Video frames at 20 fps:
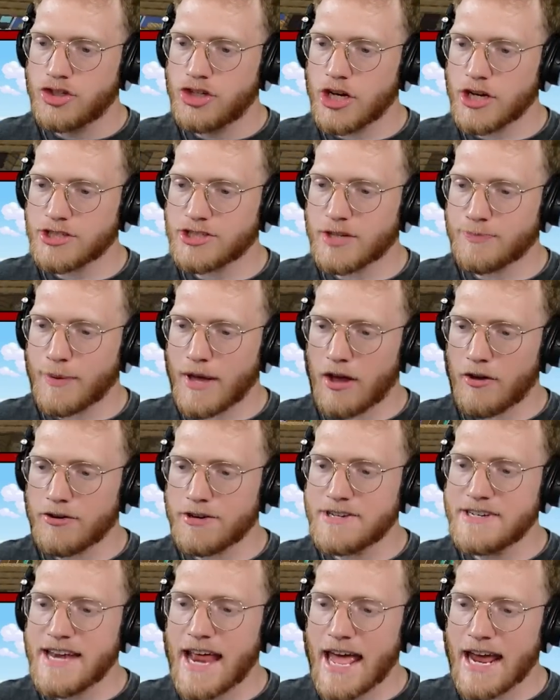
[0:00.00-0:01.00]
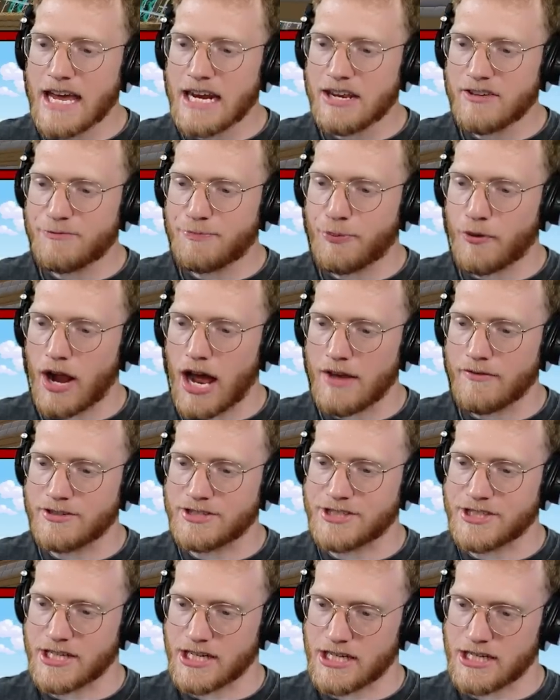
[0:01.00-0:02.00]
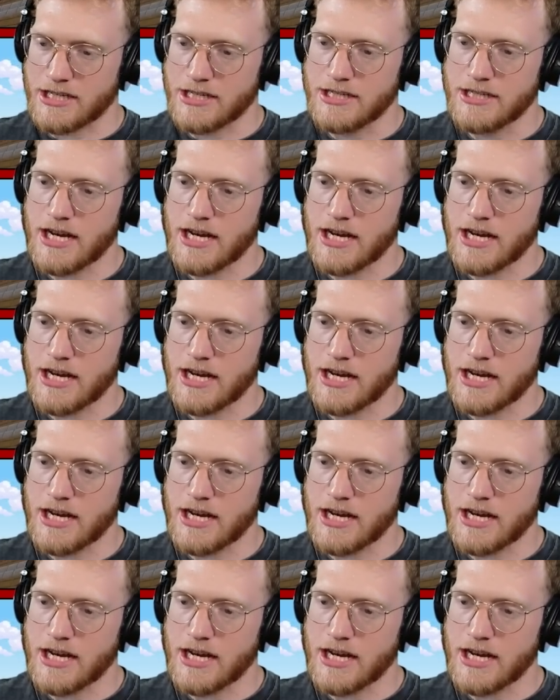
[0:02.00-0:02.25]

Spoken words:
just about negative privacy.